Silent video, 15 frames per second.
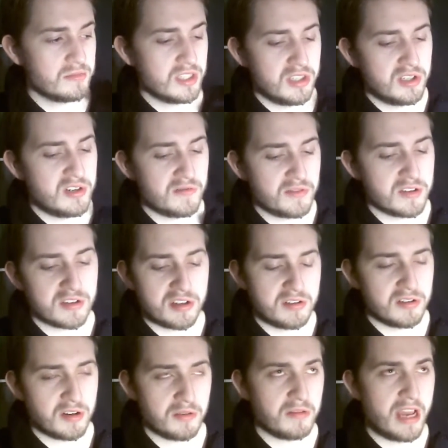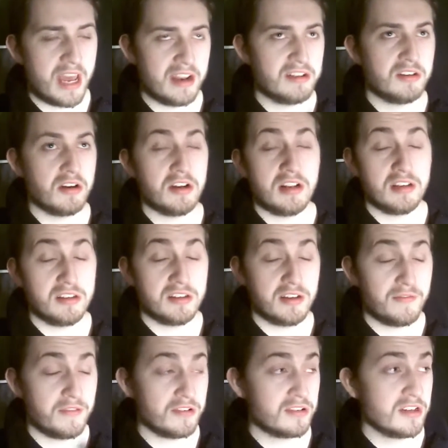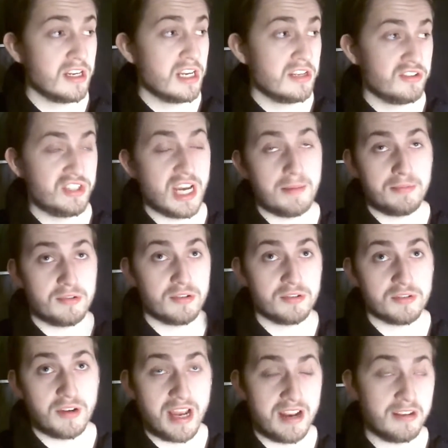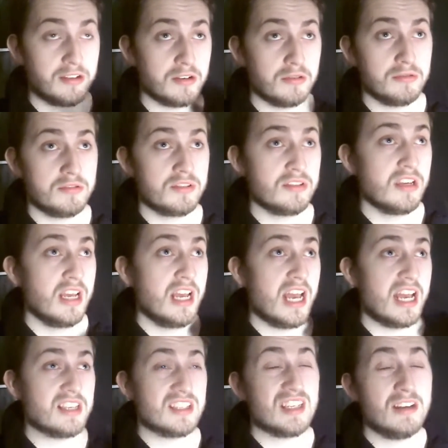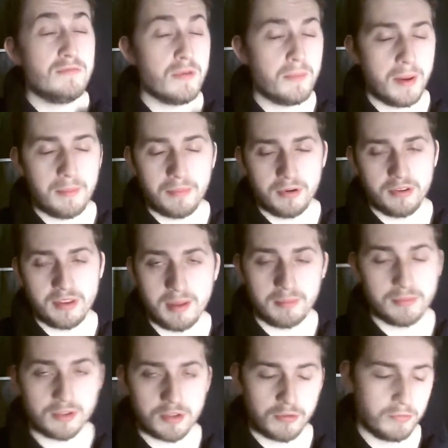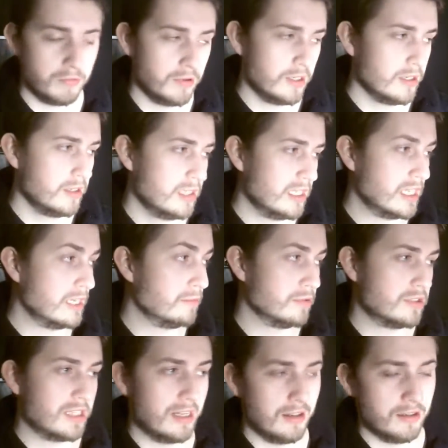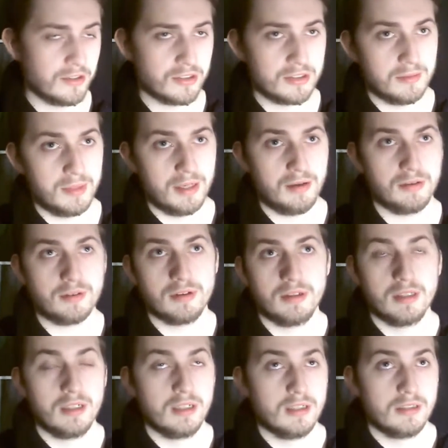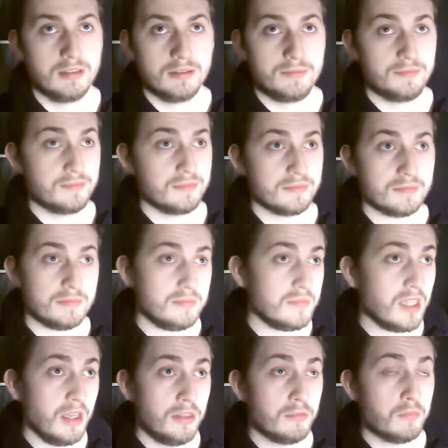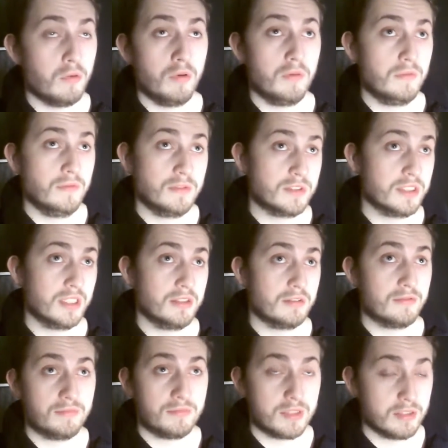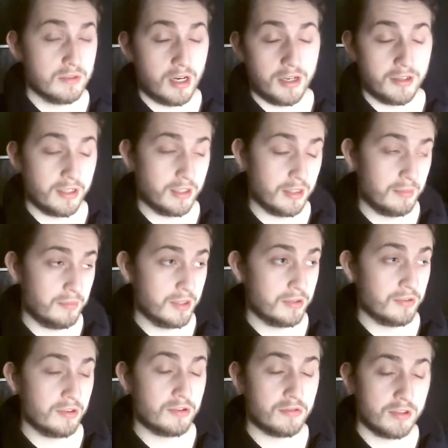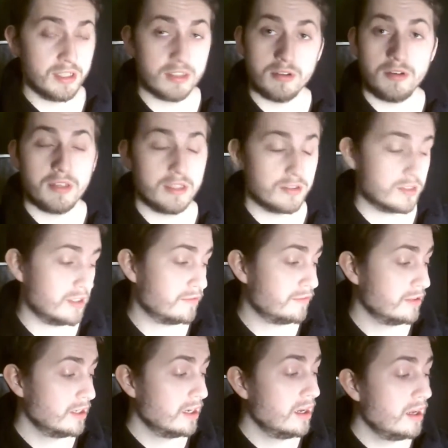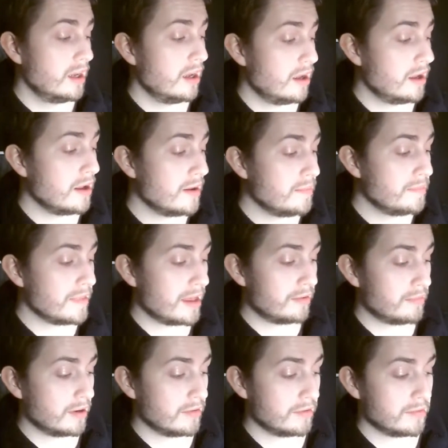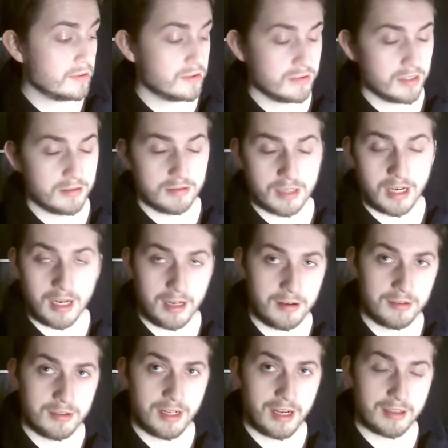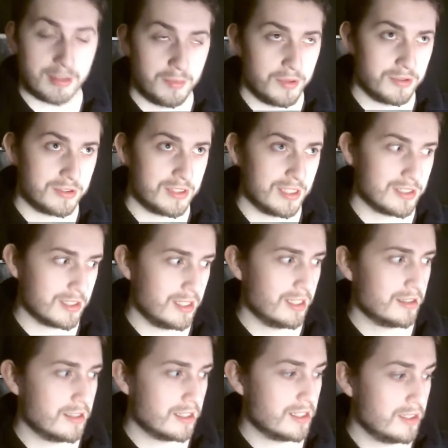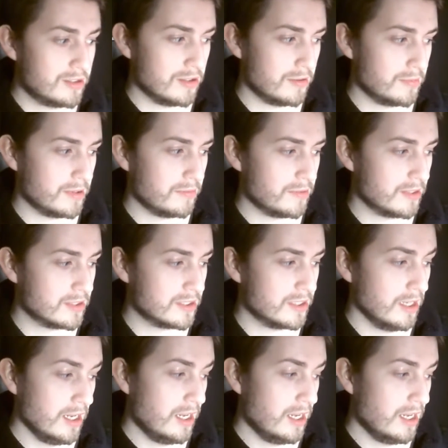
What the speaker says: the different, the different chapters or anecdotes as he remembered them. So he would tell us about the wolves and hunting them into the trees and all that stuff. And one of the ones that I liked the most as a kid that he told me was